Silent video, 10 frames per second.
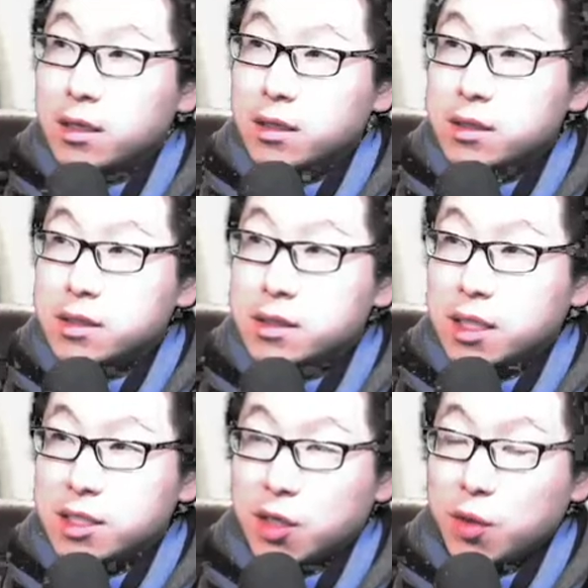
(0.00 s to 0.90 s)

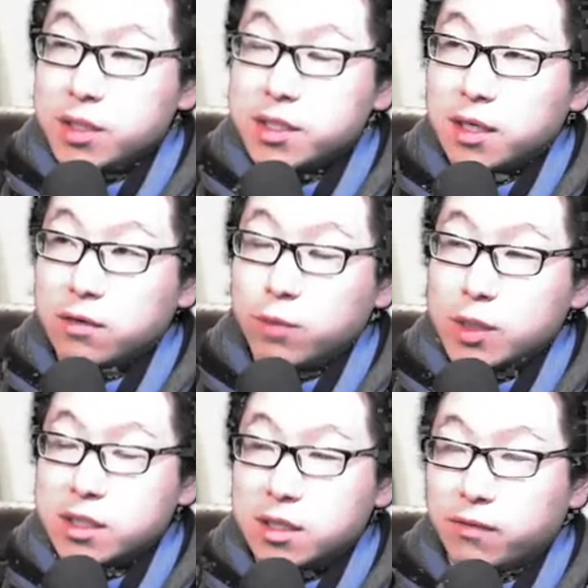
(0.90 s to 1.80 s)
Sashiko itself
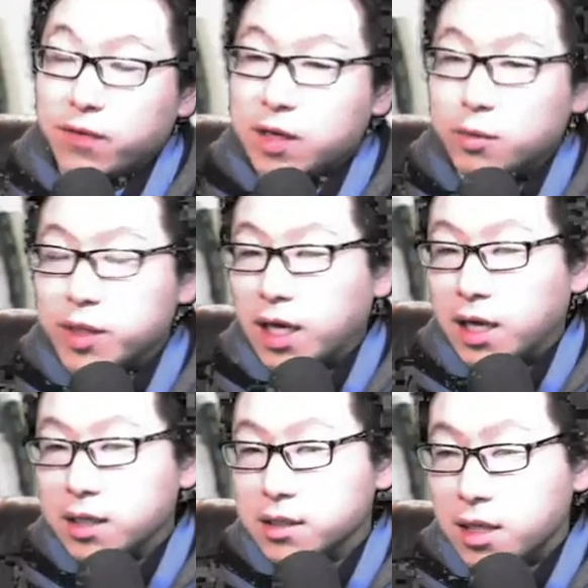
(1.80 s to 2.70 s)
was developed
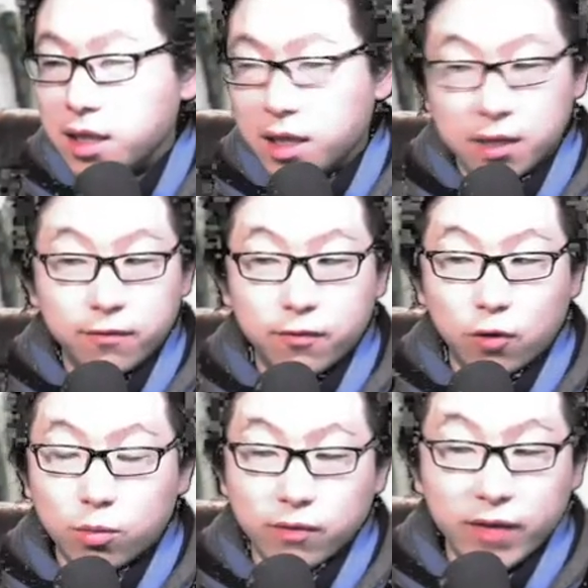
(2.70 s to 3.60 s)
as the
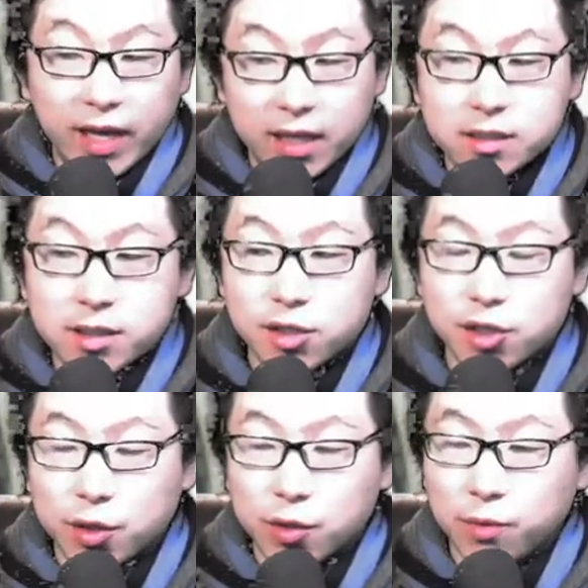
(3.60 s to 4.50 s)
form of hand
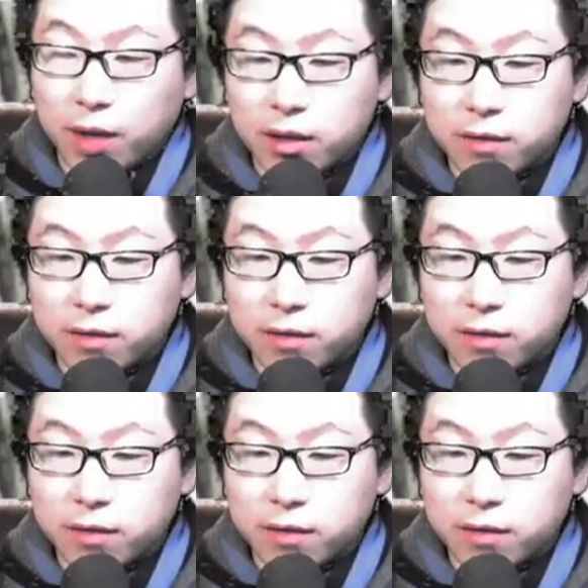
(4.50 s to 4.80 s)
stitching to make the